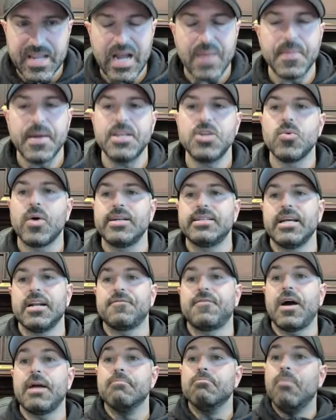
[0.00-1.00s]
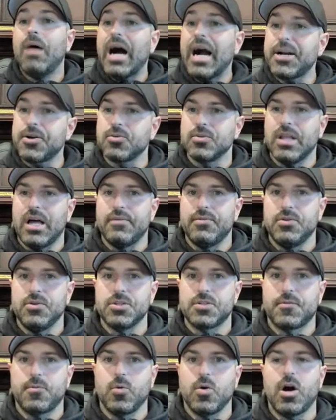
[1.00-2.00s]
And then you identify minor
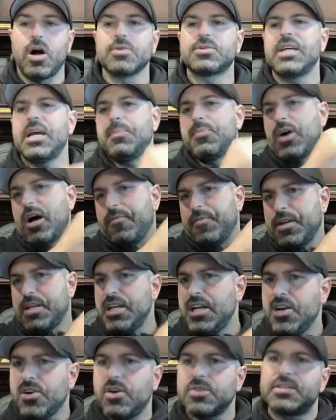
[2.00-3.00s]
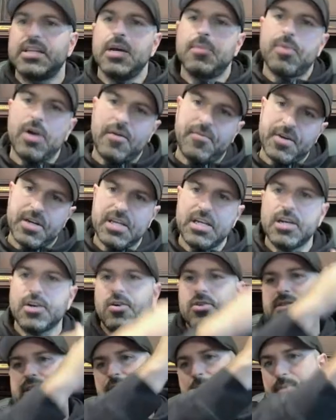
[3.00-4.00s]
levels for I'll take profit here, I'll take profit
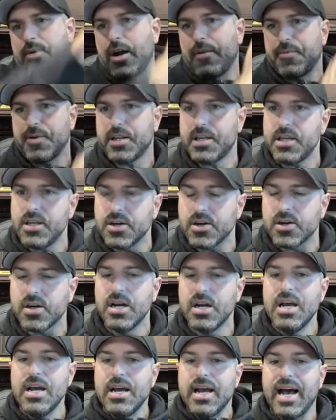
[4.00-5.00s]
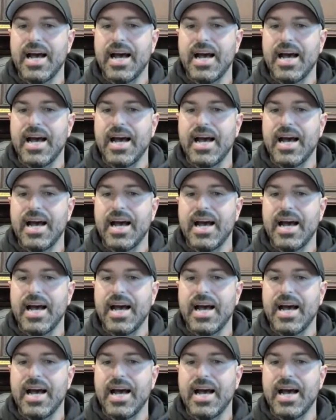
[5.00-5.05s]
here, I'll take profit here,